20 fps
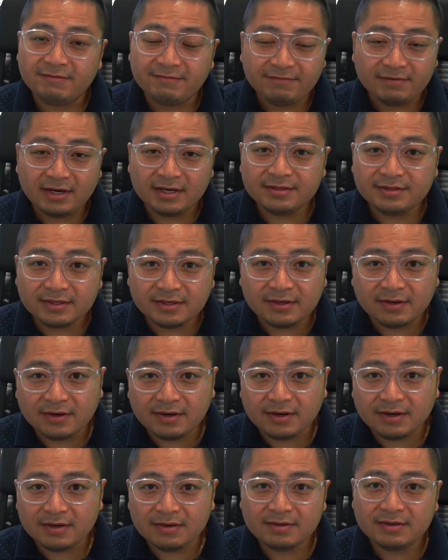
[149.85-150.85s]
find the
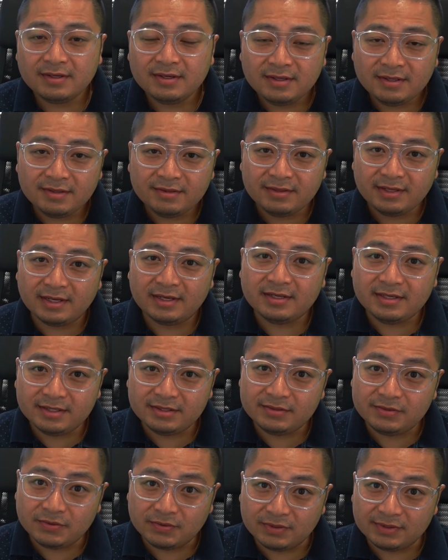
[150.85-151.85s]
car that hit
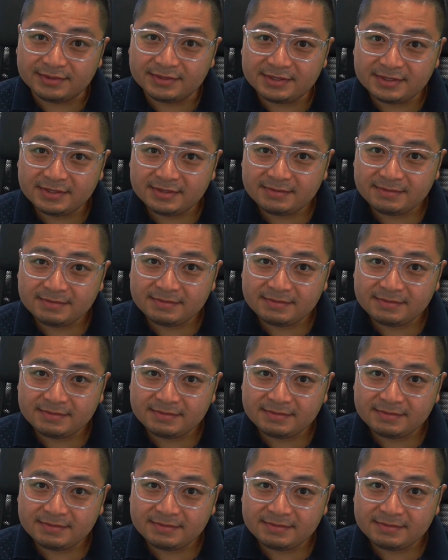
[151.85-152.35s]
yours.